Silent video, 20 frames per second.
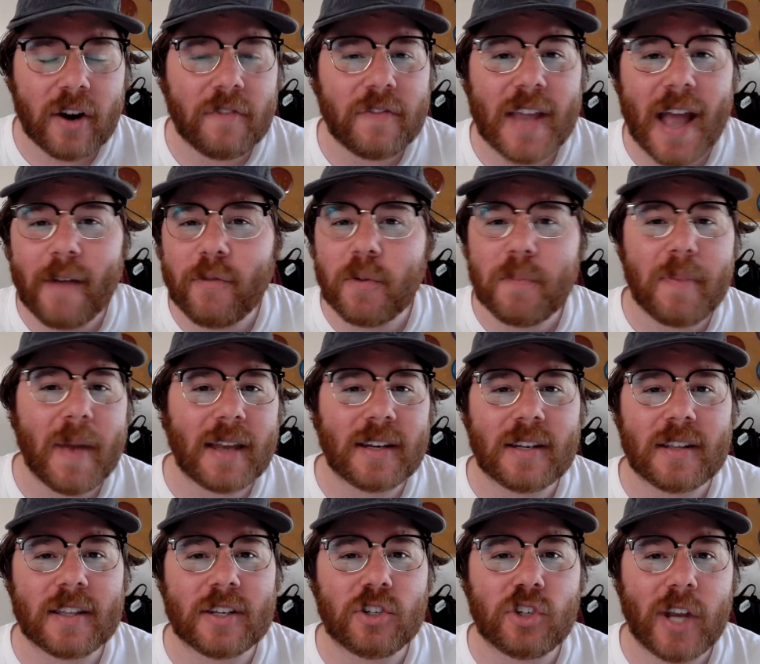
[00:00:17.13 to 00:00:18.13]
If you haven't been
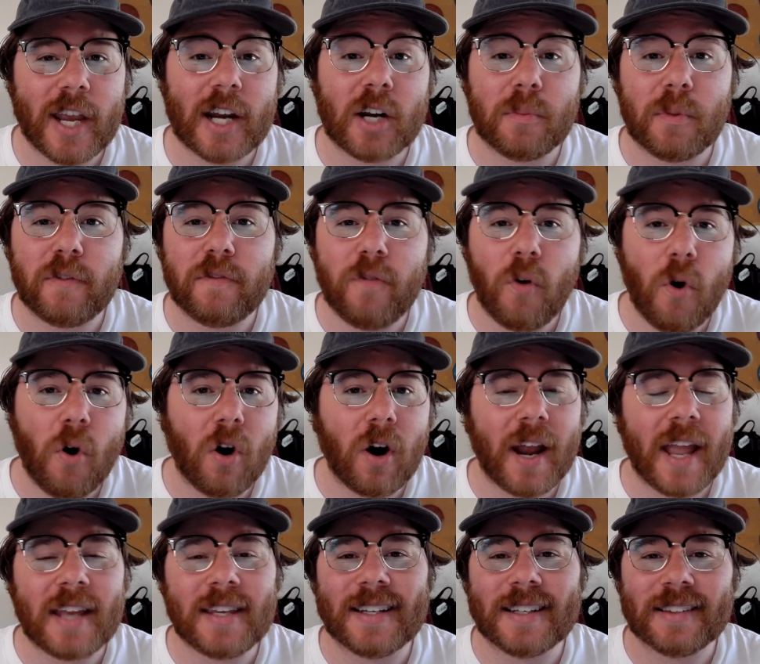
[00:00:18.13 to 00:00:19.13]
to the channel before
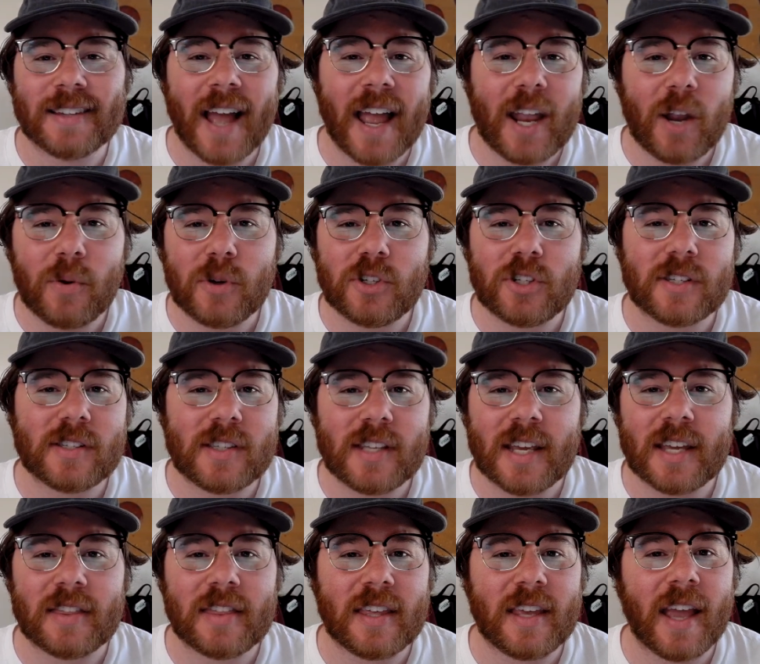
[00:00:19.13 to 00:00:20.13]
and you like what you
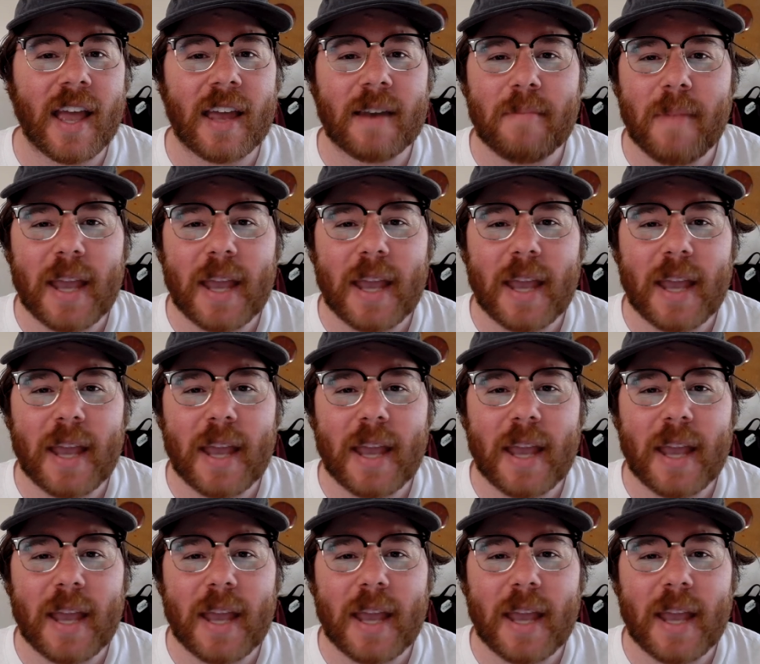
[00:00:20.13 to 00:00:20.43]
see at the end,